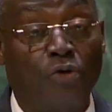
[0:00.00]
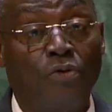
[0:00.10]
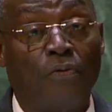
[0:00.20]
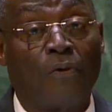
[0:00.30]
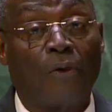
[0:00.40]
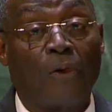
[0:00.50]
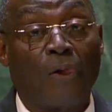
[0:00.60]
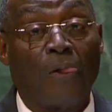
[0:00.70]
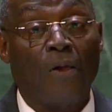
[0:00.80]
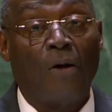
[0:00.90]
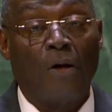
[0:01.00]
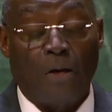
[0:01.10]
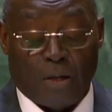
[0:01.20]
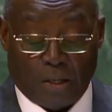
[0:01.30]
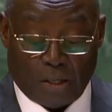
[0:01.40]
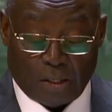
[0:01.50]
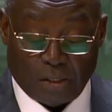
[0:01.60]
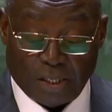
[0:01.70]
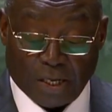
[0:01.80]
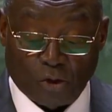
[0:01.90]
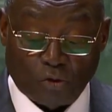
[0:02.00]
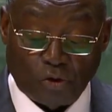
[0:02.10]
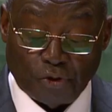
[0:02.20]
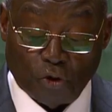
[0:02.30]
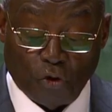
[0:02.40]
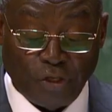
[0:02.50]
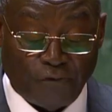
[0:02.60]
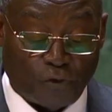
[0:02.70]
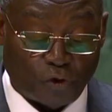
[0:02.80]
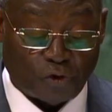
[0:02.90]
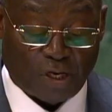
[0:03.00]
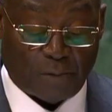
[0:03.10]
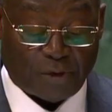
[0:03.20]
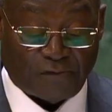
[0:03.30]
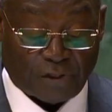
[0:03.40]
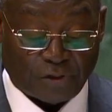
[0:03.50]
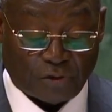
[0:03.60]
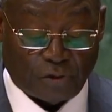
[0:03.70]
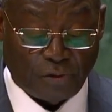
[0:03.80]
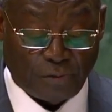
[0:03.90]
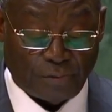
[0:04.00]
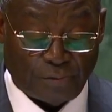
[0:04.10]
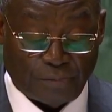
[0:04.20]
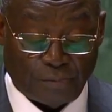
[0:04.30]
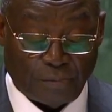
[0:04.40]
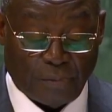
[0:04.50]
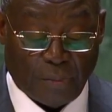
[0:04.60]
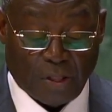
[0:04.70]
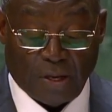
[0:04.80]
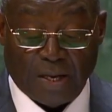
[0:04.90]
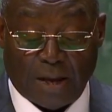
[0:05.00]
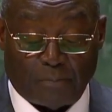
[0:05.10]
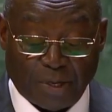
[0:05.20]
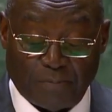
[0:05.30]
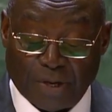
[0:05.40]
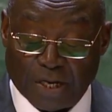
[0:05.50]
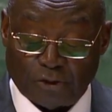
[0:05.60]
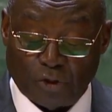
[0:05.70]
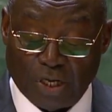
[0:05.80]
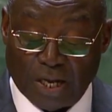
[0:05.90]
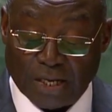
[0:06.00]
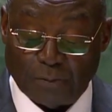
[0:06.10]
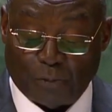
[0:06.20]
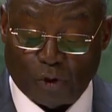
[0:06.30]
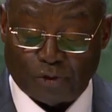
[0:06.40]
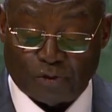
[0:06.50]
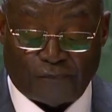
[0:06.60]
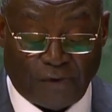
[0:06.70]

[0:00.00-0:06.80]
For this reason, my delegation welcomes the conduct during this session of high-level